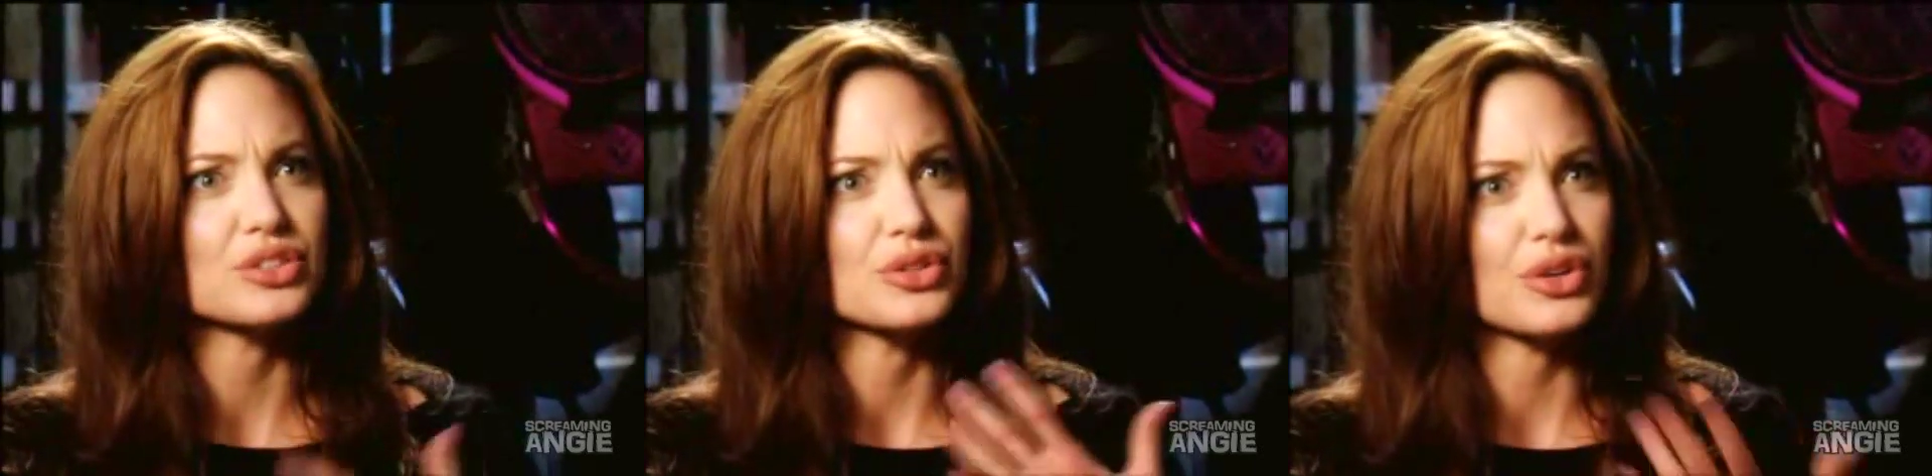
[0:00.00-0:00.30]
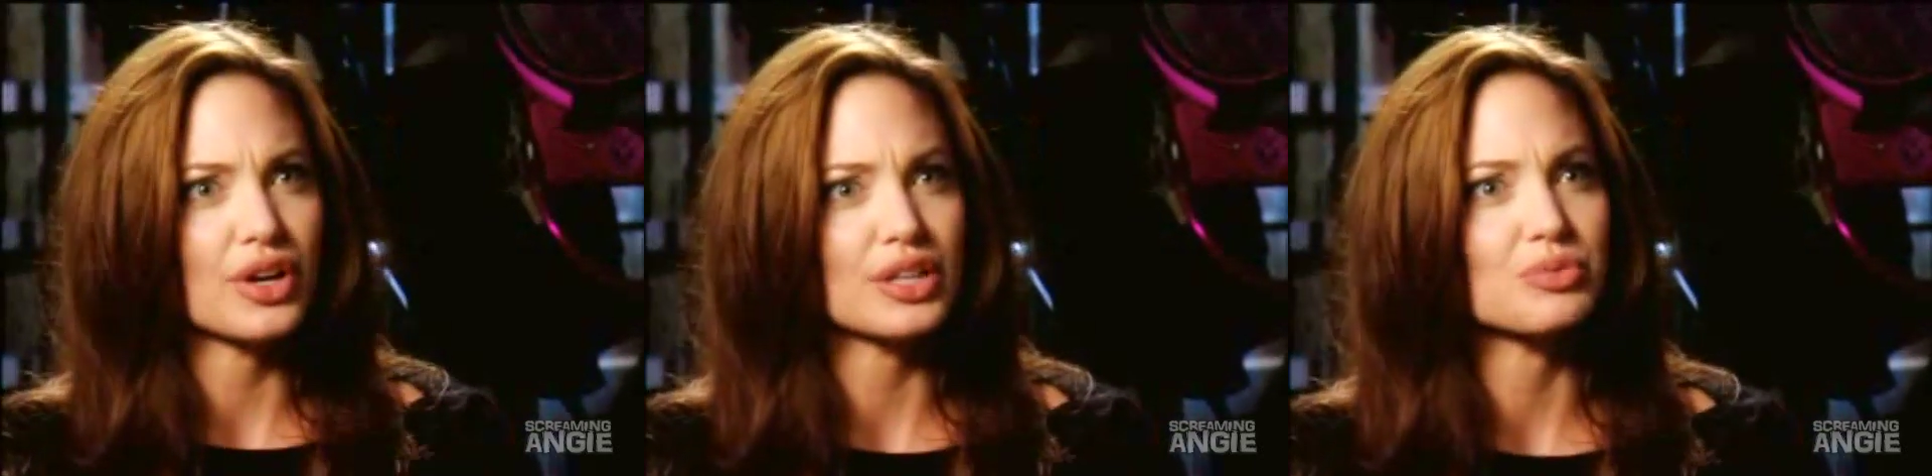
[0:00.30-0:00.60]
to
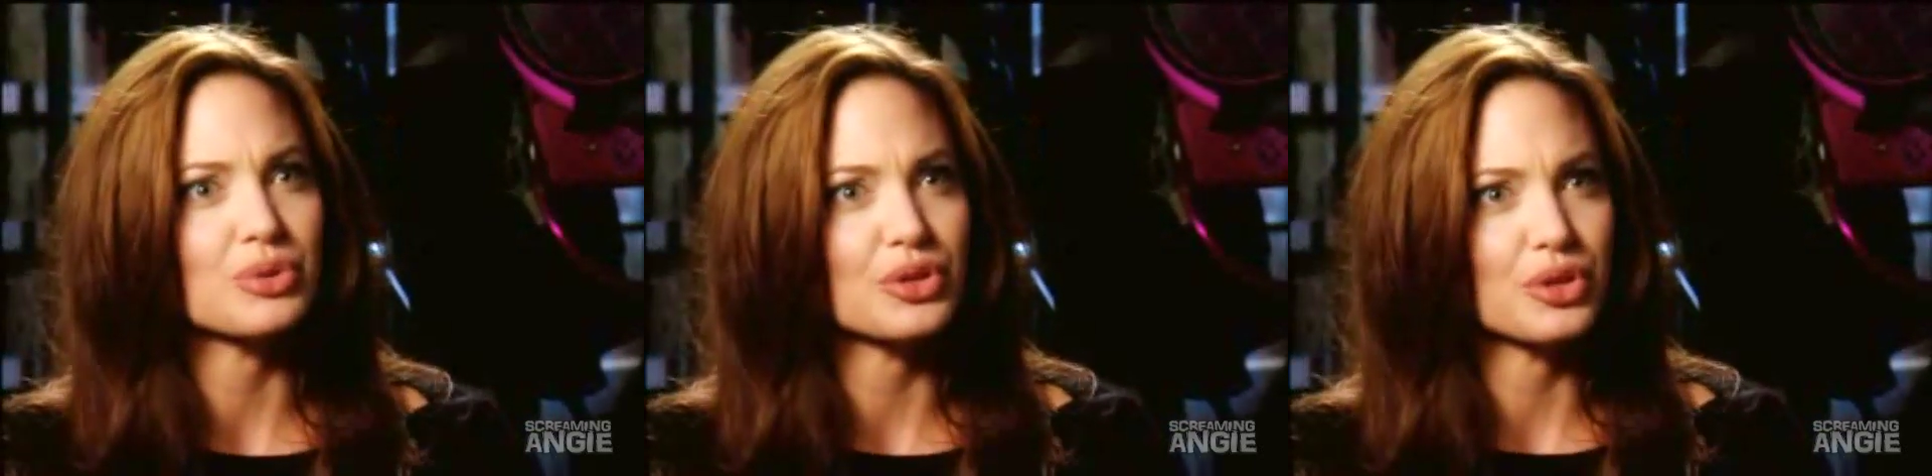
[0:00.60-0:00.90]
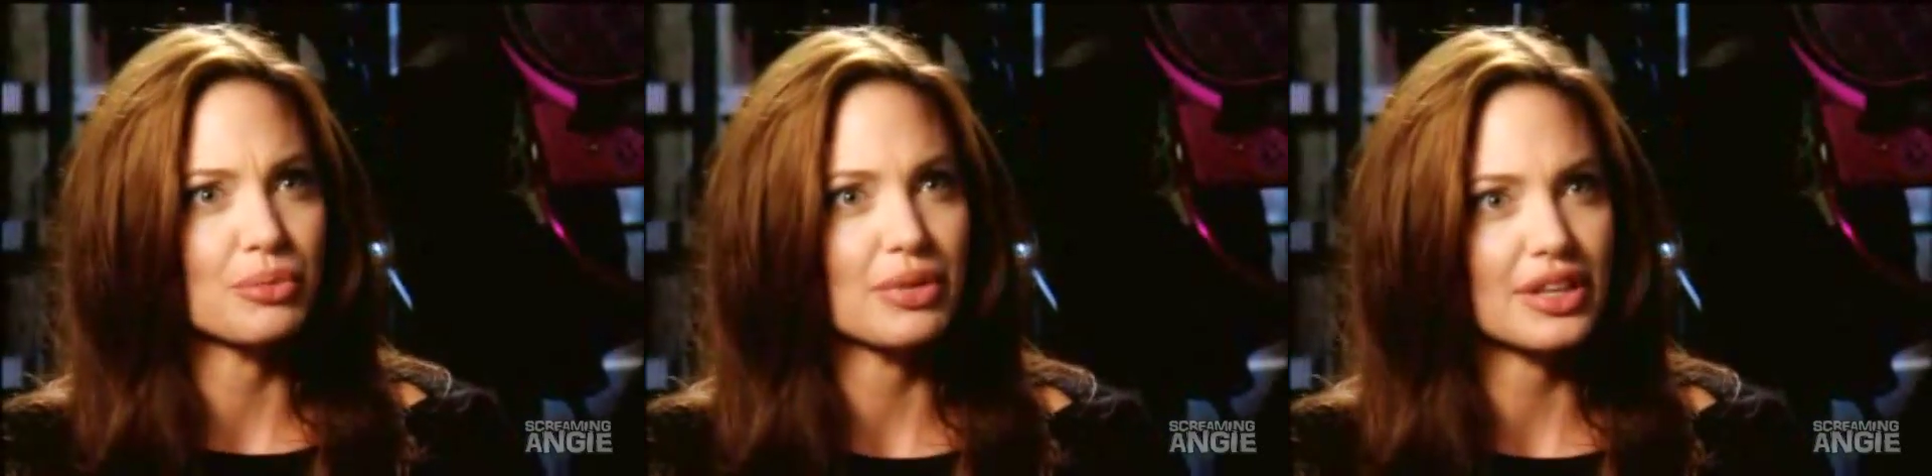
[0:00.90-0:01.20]
your husband or
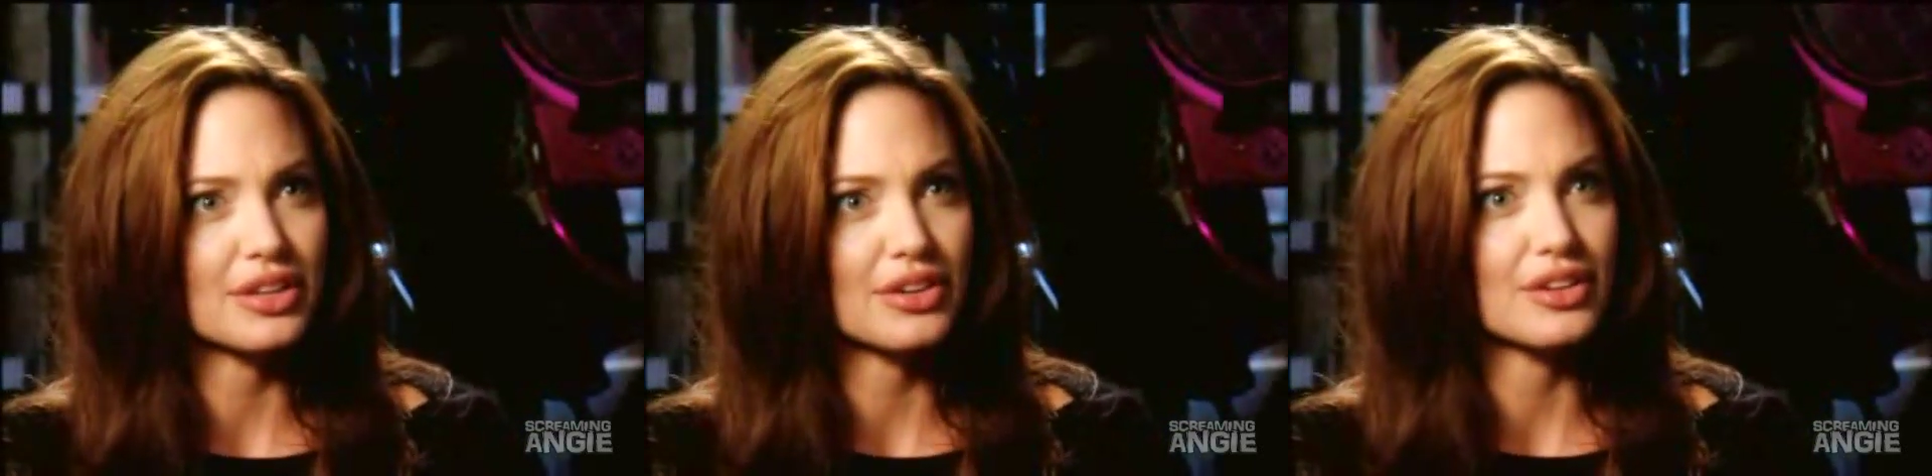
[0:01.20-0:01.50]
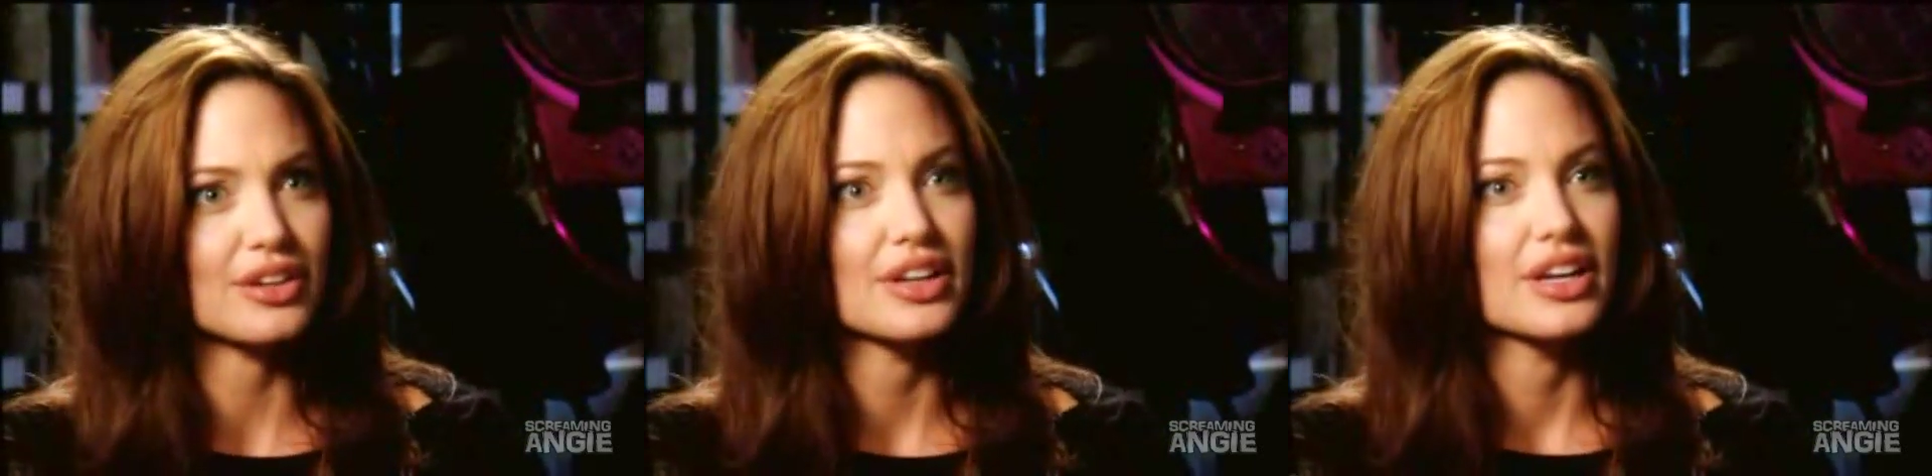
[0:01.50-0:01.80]
your mother